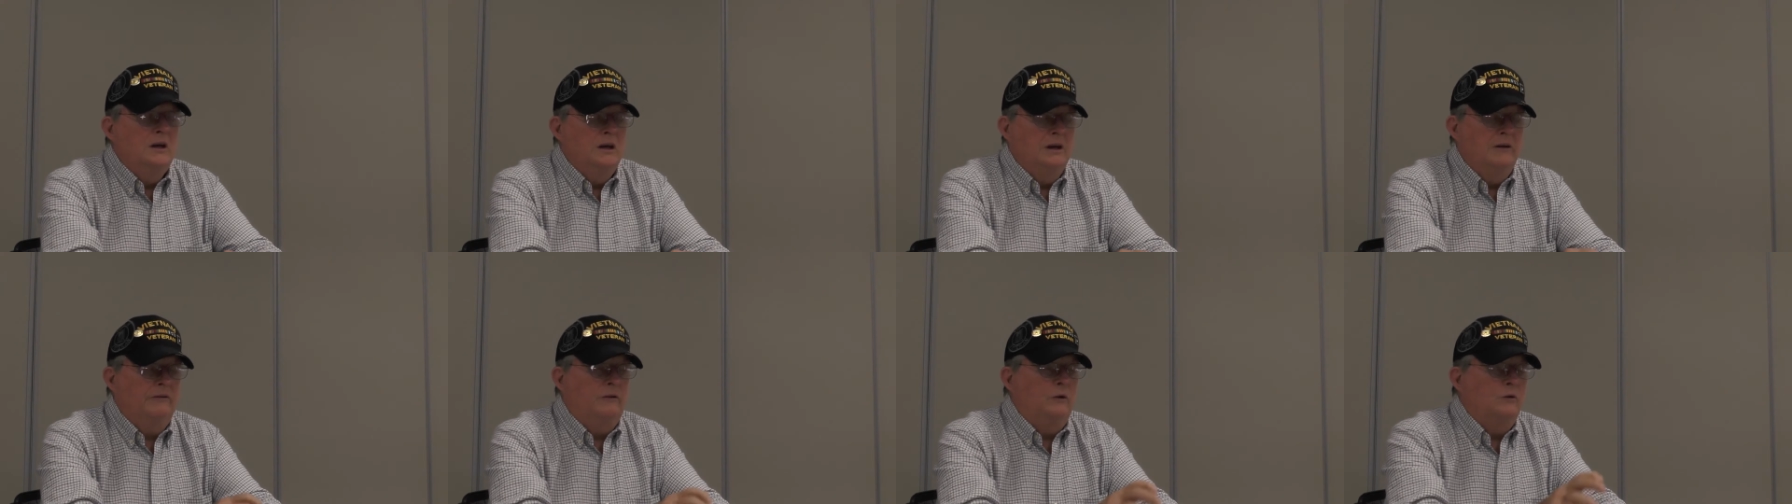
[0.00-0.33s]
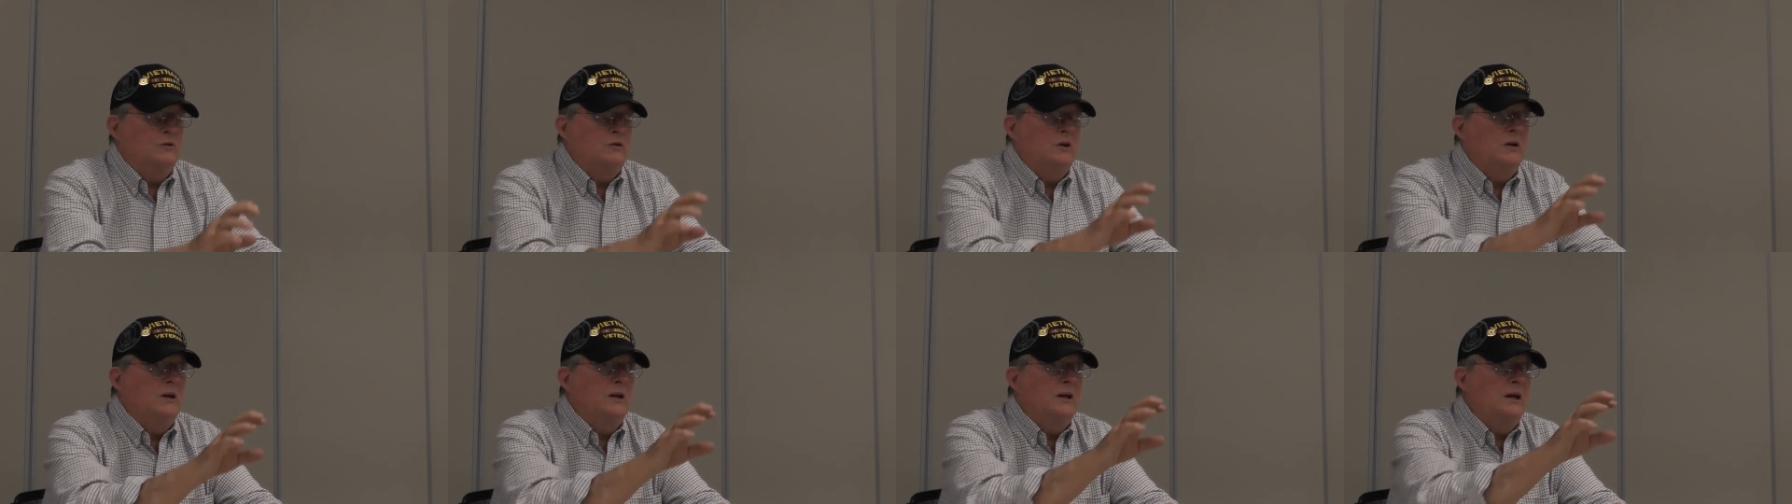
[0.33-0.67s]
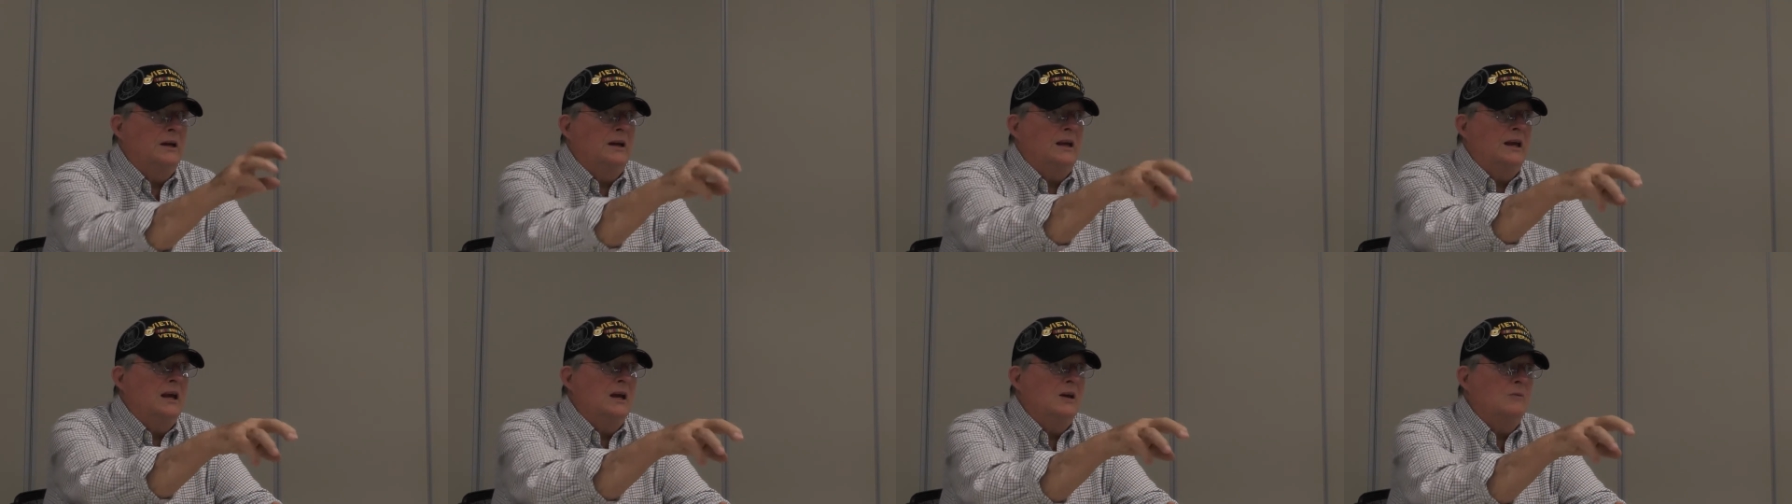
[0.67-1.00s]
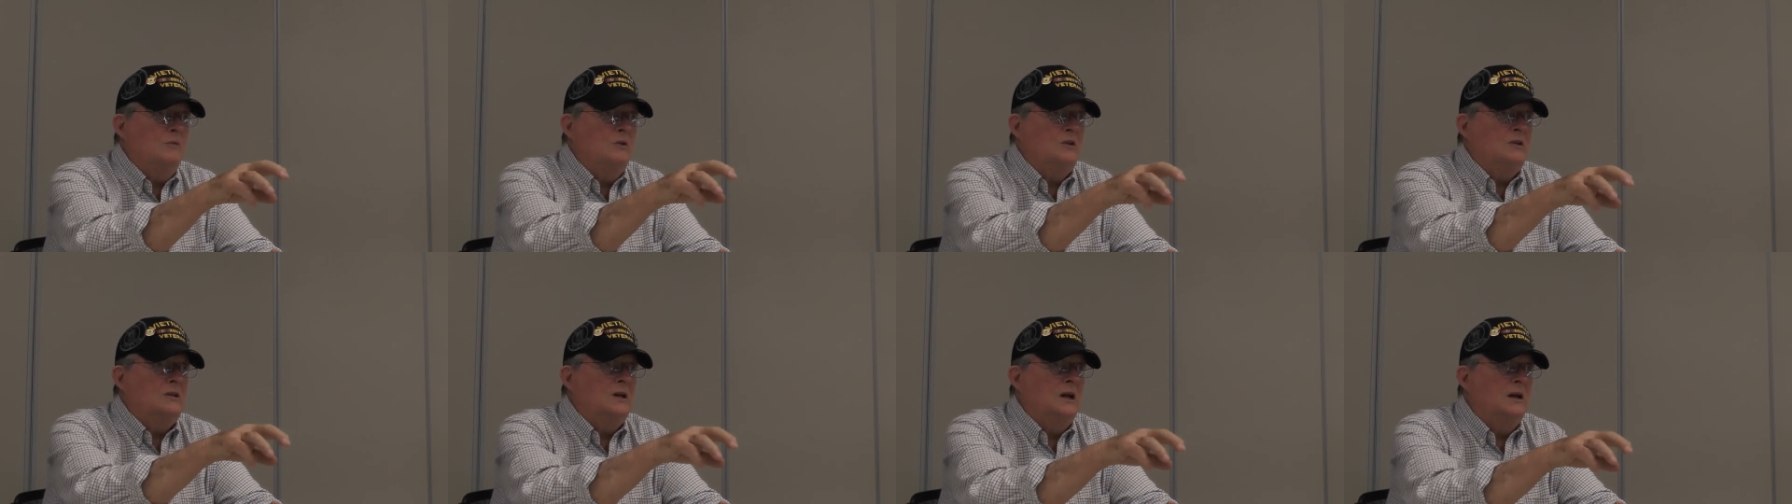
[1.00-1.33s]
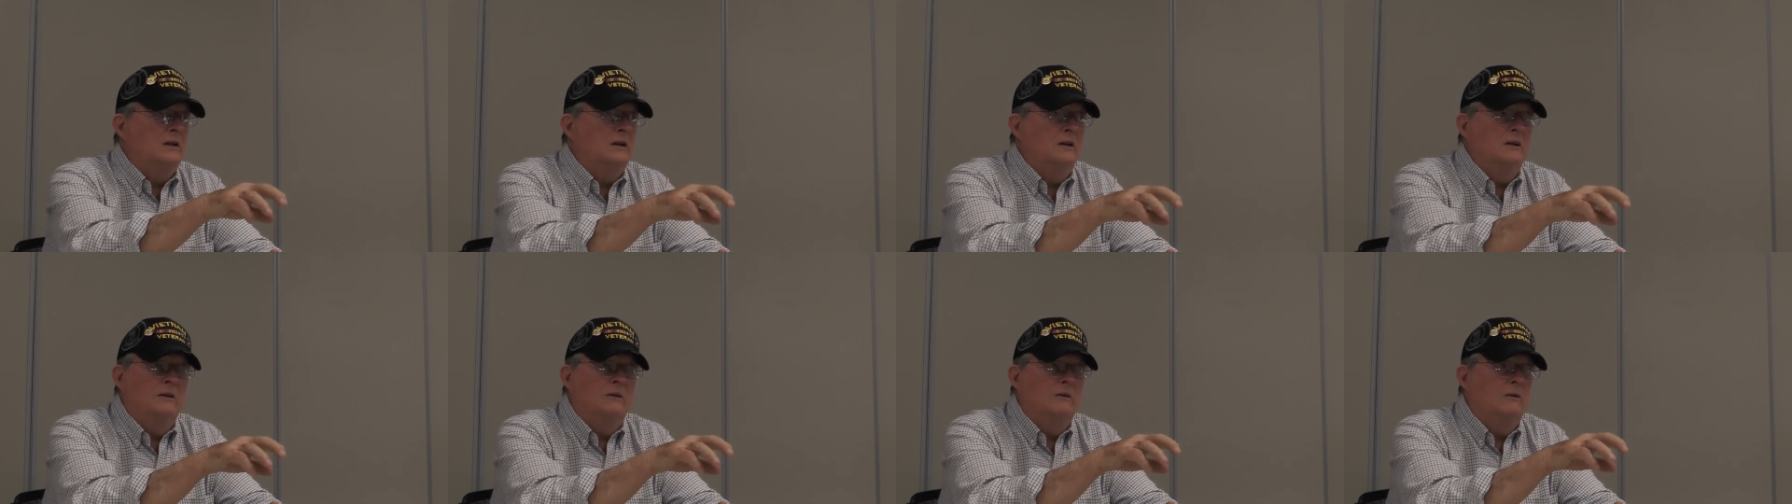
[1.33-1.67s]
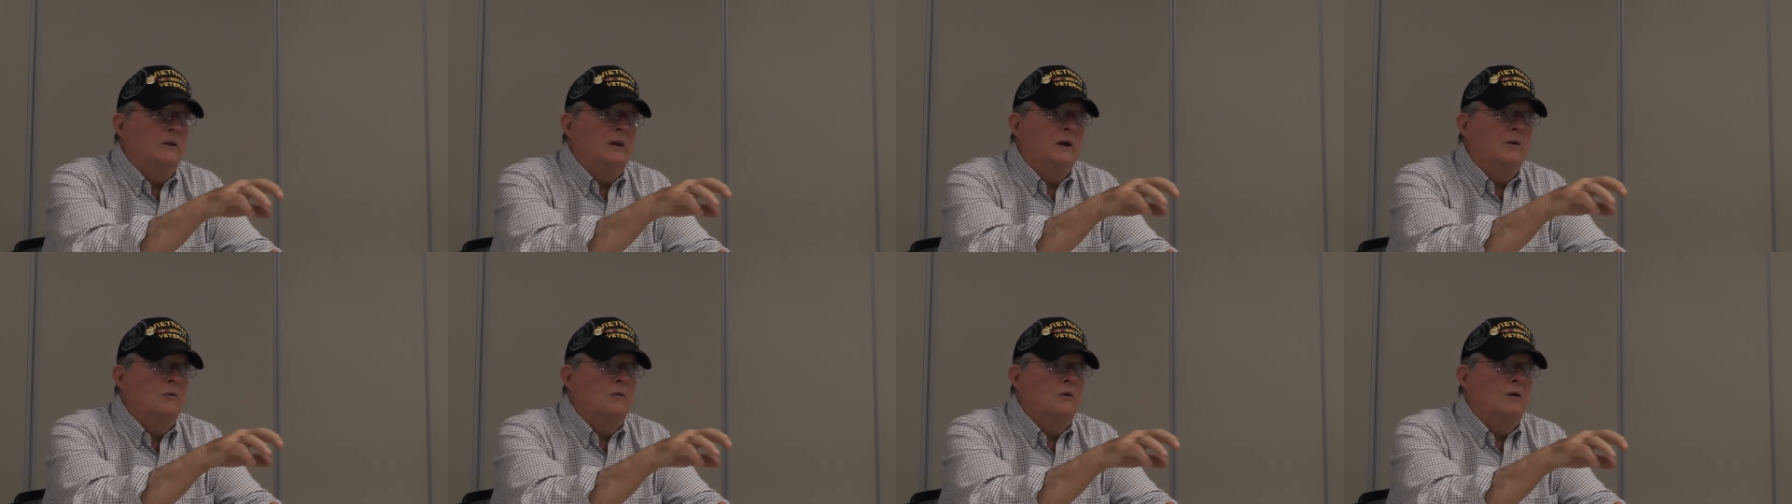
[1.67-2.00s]
if there was any encampments down there,
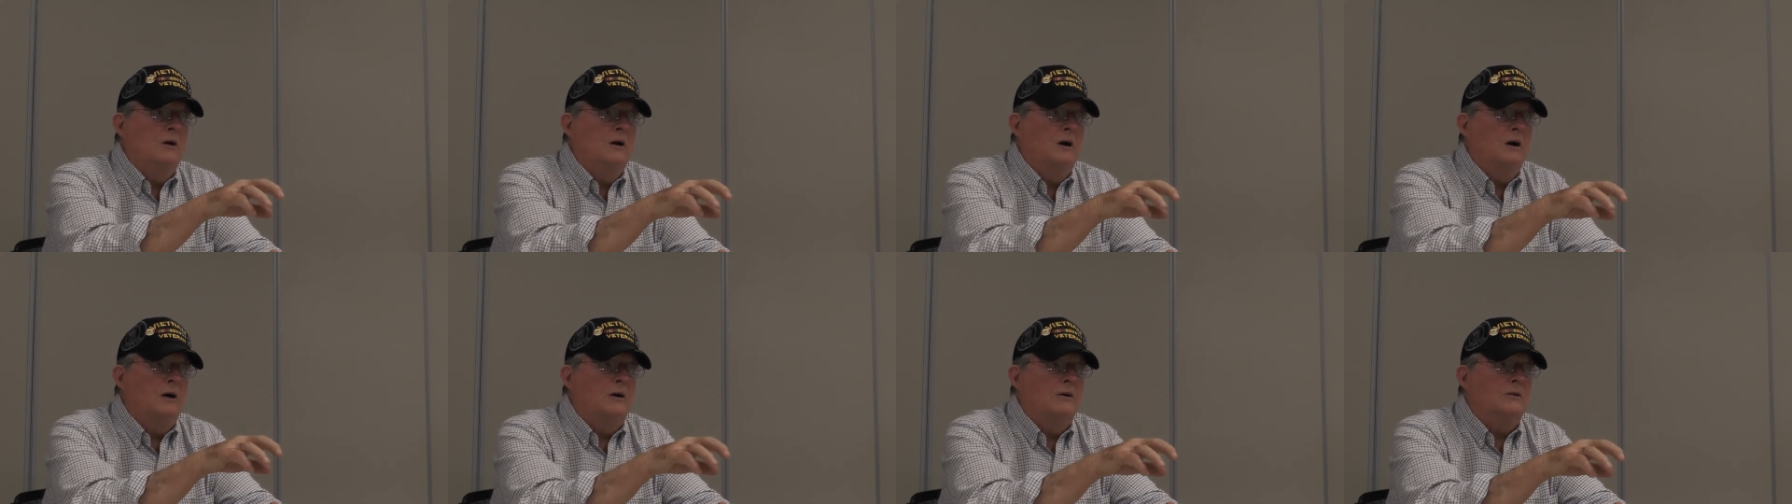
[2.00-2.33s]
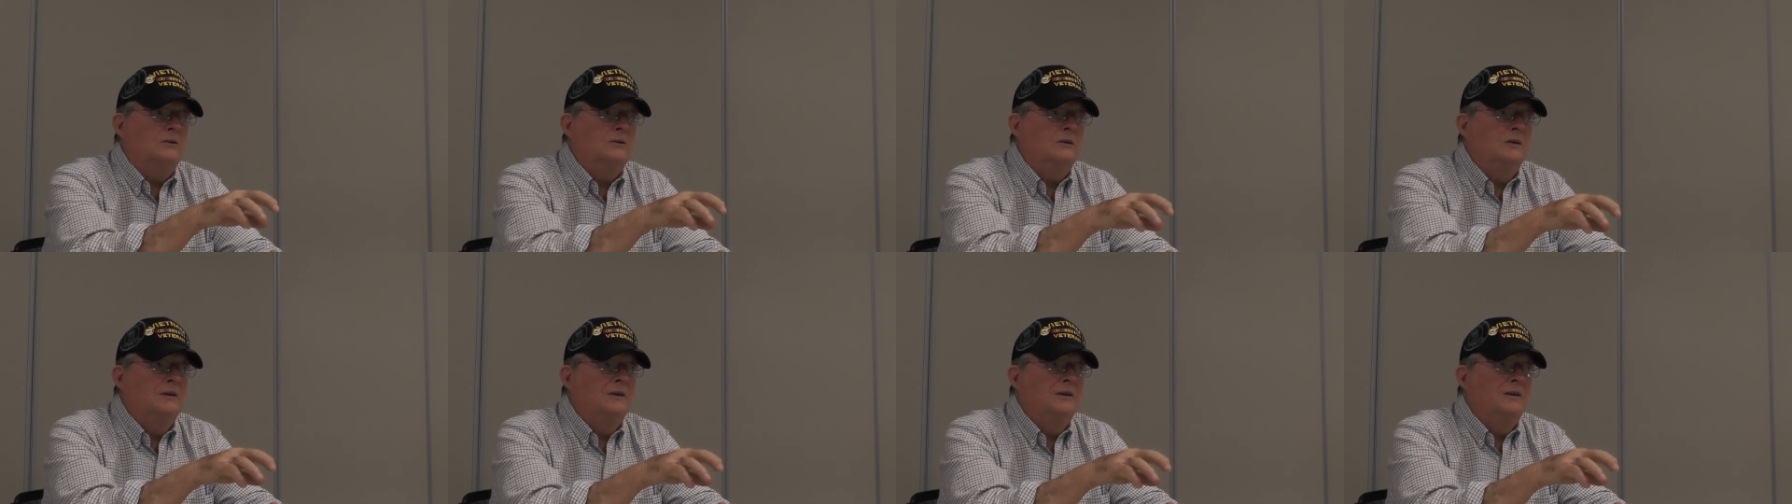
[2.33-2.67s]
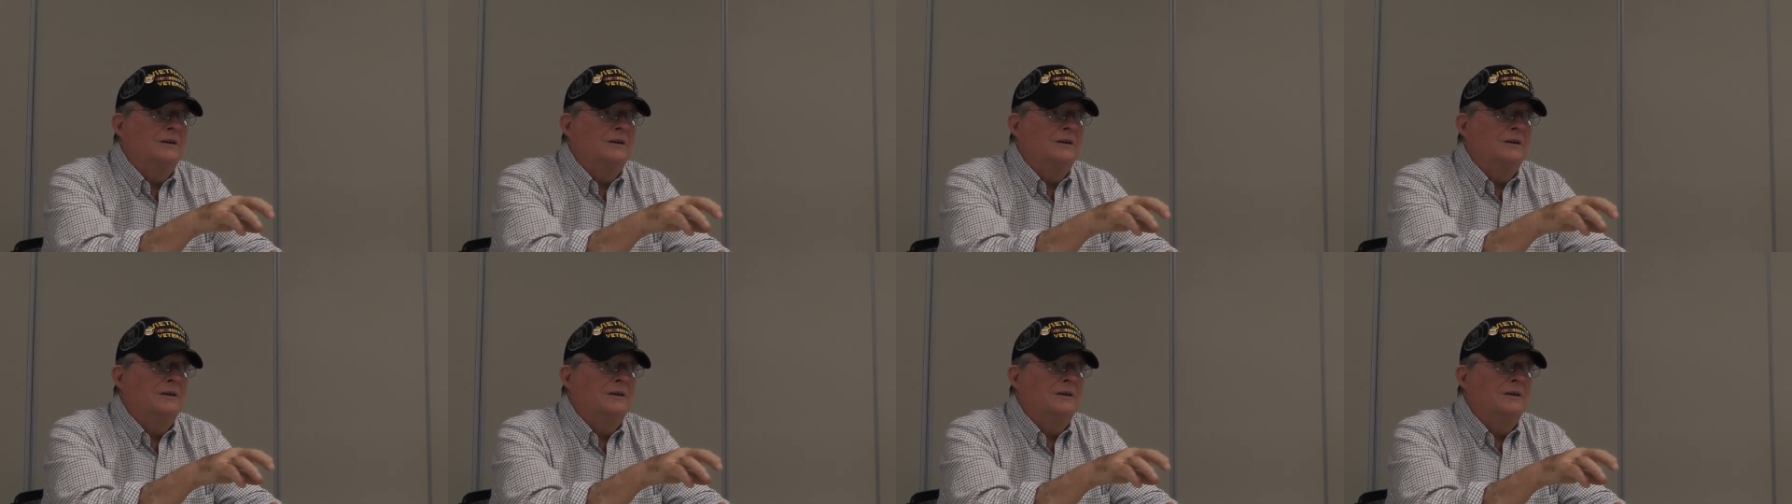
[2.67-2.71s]
they weren't ours.